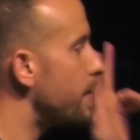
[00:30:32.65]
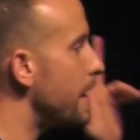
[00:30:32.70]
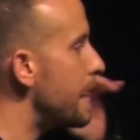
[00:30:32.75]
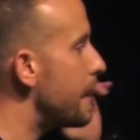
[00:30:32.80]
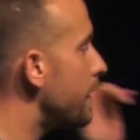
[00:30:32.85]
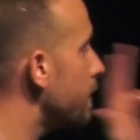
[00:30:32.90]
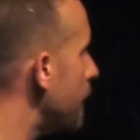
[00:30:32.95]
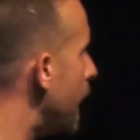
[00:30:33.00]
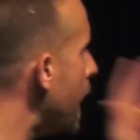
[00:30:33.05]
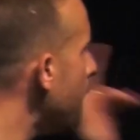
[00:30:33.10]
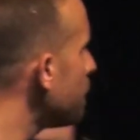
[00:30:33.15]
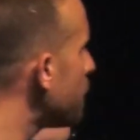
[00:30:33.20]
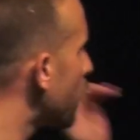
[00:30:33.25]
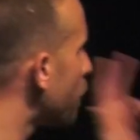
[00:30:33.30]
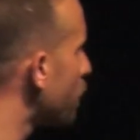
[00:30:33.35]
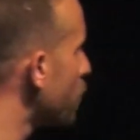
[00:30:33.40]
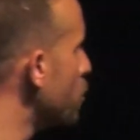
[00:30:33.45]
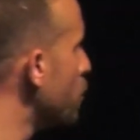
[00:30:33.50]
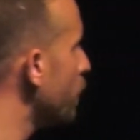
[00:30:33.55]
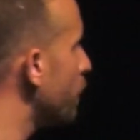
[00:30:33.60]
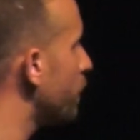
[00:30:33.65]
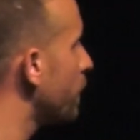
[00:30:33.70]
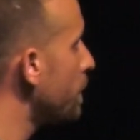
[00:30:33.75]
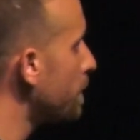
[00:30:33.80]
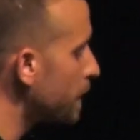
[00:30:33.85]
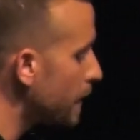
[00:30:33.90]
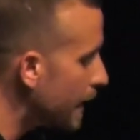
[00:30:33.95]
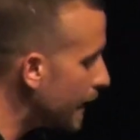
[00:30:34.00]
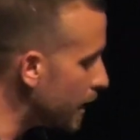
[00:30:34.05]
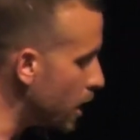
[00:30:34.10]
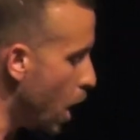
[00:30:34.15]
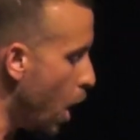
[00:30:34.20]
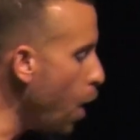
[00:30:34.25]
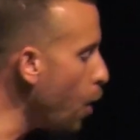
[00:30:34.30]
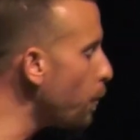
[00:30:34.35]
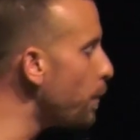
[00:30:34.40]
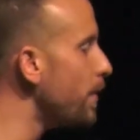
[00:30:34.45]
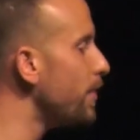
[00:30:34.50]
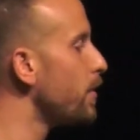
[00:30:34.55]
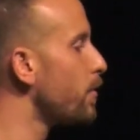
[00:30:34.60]
They climbed a roof and
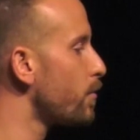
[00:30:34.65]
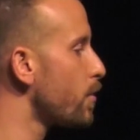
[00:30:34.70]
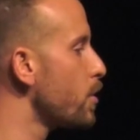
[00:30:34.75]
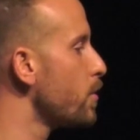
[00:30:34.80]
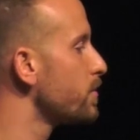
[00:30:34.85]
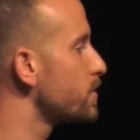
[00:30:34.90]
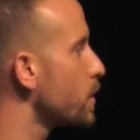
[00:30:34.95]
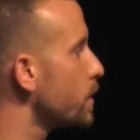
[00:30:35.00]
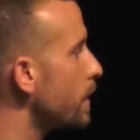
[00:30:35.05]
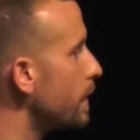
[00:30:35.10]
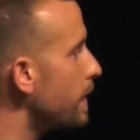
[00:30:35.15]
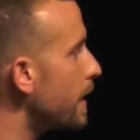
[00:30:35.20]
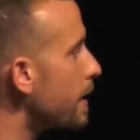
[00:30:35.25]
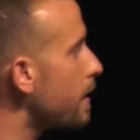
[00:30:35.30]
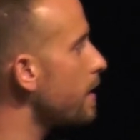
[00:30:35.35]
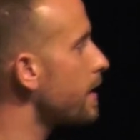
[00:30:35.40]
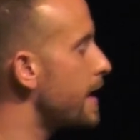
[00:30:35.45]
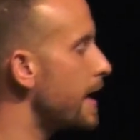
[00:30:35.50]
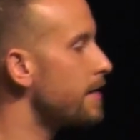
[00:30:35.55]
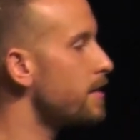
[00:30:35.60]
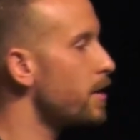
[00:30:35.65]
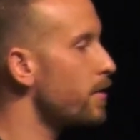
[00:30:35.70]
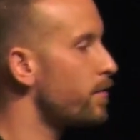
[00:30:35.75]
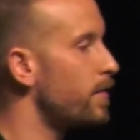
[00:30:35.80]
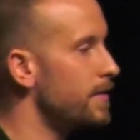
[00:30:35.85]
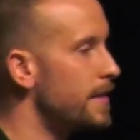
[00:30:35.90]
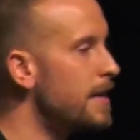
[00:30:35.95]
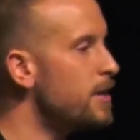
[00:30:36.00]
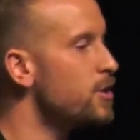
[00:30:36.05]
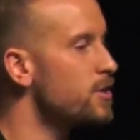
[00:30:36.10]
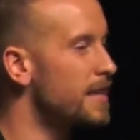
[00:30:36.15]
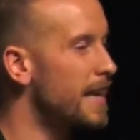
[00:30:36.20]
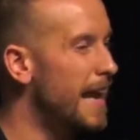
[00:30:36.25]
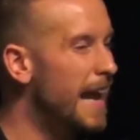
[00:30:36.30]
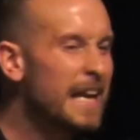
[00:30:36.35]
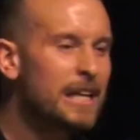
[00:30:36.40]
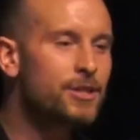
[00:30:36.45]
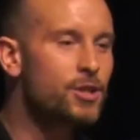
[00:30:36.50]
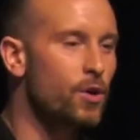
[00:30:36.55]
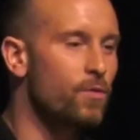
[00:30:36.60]
opened the roof so that they could get their, they just
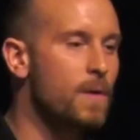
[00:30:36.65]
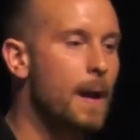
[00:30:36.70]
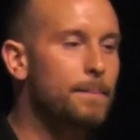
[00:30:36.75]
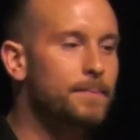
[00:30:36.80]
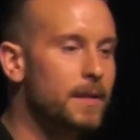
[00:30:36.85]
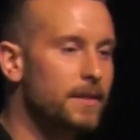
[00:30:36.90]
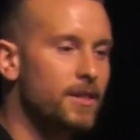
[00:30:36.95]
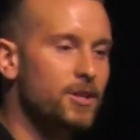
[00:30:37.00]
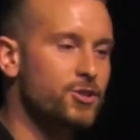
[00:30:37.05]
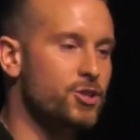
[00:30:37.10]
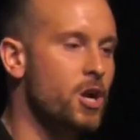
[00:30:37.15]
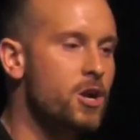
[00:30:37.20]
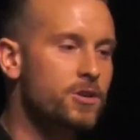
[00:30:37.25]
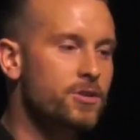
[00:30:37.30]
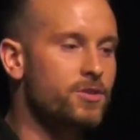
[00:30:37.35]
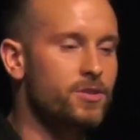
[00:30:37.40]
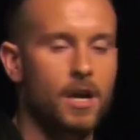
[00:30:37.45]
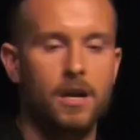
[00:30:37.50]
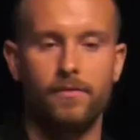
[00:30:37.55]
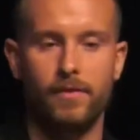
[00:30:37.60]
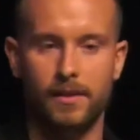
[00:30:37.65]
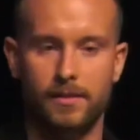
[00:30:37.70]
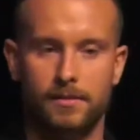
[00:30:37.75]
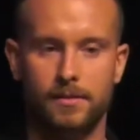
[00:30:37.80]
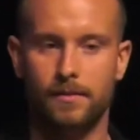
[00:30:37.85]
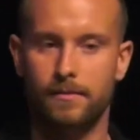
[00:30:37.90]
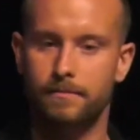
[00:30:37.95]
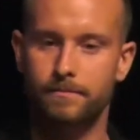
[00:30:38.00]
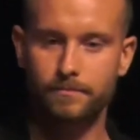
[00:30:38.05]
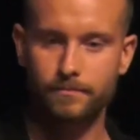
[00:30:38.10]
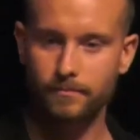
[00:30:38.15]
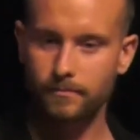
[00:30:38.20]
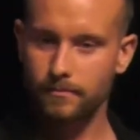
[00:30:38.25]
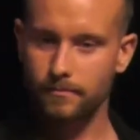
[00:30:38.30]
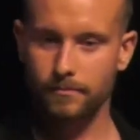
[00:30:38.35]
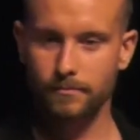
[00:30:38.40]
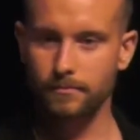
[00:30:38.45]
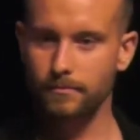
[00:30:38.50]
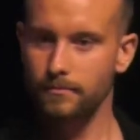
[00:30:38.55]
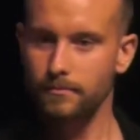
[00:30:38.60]
interrupted the church service.
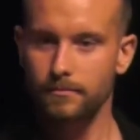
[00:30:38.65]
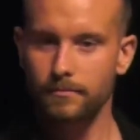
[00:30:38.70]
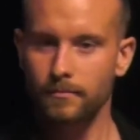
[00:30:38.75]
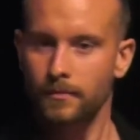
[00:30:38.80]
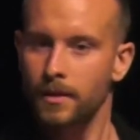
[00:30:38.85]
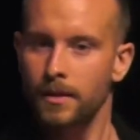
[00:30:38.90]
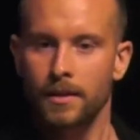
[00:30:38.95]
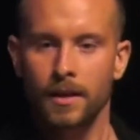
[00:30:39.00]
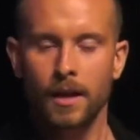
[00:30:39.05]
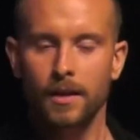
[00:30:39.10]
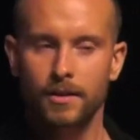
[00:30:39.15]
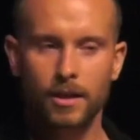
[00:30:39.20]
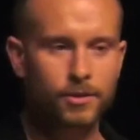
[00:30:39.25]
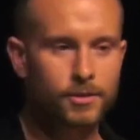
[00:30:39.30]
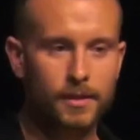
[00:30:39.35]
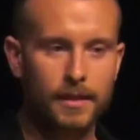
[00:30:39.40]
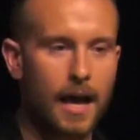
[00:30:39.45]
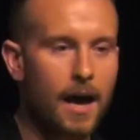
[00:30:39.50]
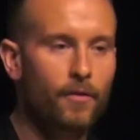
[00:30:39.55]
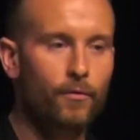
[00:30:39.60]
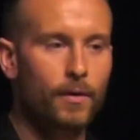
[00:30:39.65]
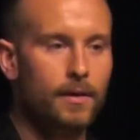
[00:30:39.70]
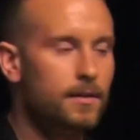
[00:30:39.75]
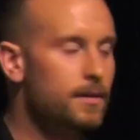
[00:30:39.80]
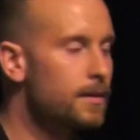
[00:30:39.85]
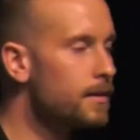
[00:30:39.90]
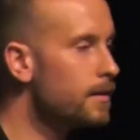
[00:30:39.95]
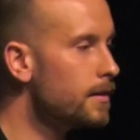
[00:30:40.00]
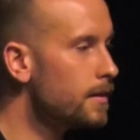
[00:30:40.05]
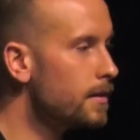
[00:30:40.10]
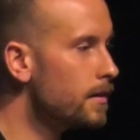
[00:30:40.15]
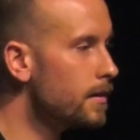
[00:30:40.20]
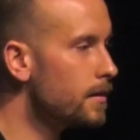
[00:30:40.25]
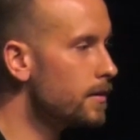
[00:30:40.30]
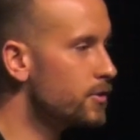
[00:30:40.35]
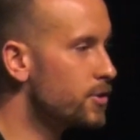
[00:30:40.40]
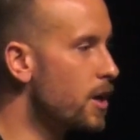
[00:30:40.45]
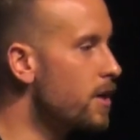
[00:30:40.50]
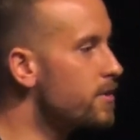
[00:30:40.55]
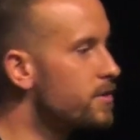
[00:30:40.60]
Don't you love when
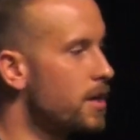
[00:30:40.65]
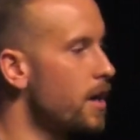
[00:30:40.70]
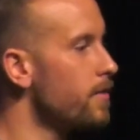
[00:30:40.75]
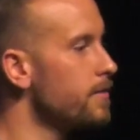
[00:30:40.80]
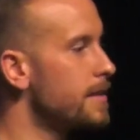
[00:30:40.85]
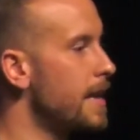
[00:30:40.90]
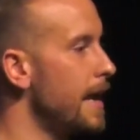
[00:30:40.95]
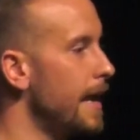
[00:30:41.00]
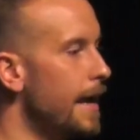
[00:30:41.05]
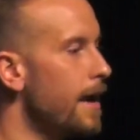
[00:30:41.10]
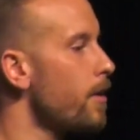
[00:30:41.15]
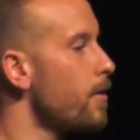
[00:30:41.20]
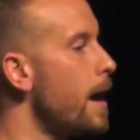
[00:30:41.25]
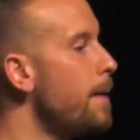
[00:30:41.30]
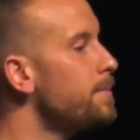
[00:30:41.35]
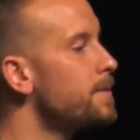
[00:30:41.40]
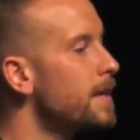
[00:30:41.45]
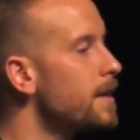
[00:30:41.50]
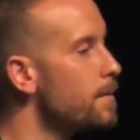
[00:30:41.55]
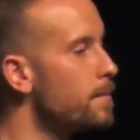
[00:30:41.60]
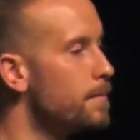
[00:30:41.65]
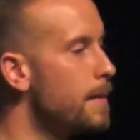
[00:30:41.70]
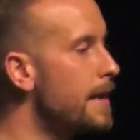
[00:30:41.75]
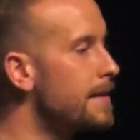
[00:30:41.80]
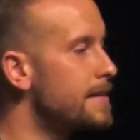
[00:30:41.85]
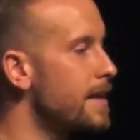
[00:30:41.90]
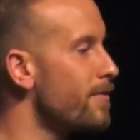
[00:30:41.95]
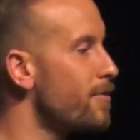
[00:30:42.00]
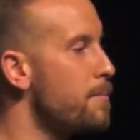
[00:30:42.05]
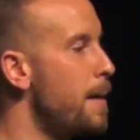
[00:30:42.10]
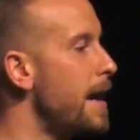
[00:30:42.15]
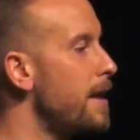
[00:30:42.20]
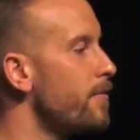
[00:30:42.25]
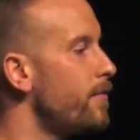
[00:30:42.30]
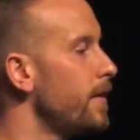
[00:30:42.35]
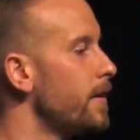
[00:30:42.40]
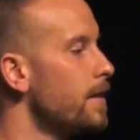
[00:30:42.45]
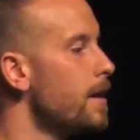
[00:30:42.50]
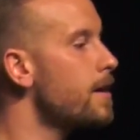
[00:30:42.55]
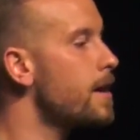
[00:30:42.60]
church service get interrupted and makes everybody
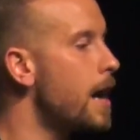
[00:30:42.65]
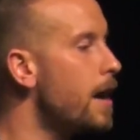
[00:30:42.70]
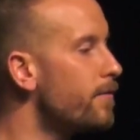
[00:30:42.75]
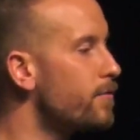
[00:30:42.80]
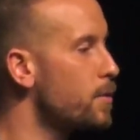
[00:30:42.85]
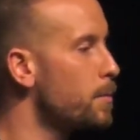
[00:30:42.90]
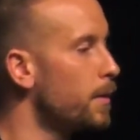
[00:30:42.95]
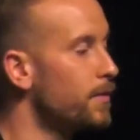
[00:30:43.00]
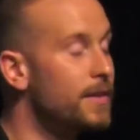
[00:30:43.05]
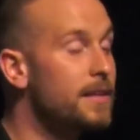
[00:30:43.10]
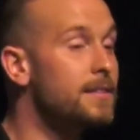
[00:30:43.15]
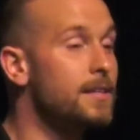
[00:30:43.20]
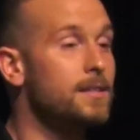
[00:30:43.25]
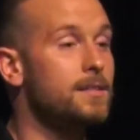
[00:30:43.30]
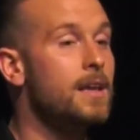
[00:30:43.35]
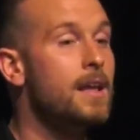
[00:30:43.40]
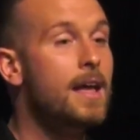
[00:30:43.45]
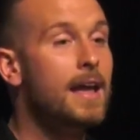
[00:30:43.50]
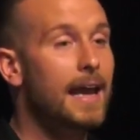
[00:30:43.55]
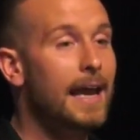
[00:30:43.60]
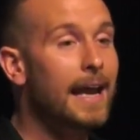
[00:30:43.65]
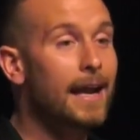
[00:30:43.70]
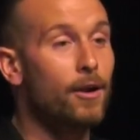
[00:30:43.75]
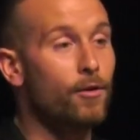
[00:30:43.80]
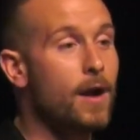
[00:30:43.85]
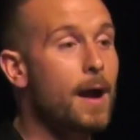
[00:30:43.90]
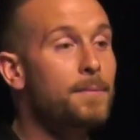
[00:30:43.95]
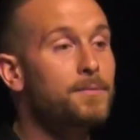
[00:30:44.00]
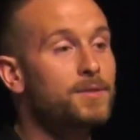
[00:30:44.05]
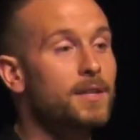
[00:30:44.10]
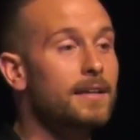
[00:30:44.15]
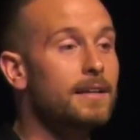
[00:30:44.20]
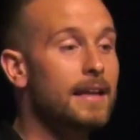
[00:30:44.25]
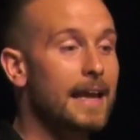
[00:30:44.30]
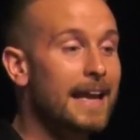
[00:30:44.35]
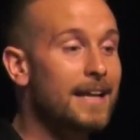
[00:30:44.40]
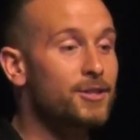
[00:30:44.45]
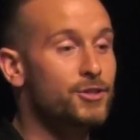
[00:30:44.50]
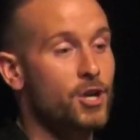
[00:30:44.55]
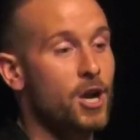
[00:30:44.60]
feel uncomfortable? This is interruption
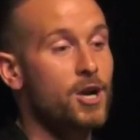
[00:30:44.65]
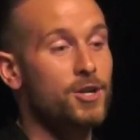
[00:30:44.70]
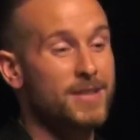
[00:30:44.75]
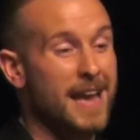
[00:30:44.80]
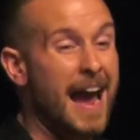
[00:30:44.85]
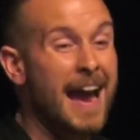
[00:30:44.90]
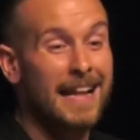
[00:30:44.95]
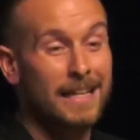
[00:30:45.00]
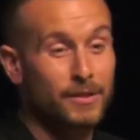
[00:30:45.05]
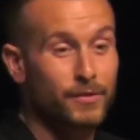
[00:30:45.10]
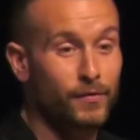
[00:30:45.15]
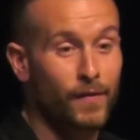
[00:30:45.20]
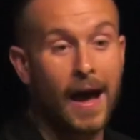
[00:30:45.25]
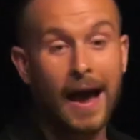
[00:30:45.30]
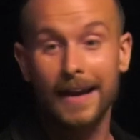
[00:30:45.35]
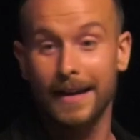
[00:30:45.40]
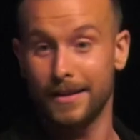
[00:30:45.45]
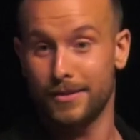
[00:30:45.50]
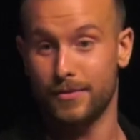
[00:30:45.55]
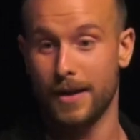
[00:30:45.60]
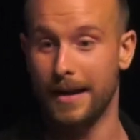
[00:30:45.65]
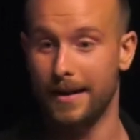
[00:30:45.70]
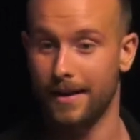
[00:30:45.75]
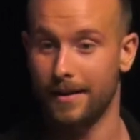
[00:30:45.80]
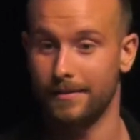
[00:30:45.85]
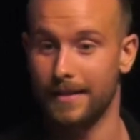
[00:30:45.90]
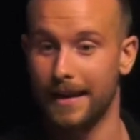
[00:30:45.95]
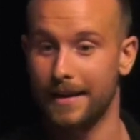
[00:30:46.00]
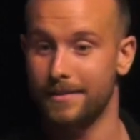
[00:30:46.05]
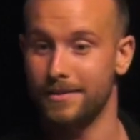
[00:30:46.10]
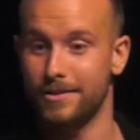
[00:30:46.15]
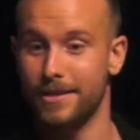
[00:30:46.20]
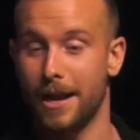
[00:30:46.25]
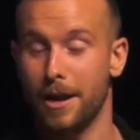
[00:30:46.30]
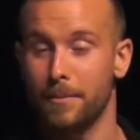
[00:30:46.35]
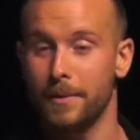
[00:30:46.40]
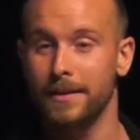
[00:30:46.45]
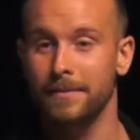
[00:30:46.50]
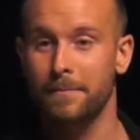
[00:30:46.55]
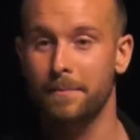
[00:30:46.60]
in church at its finest right here, ladies and
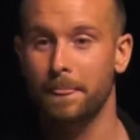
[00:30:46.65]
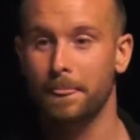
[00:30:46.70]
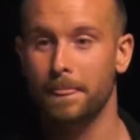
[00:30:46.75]
gentlemen.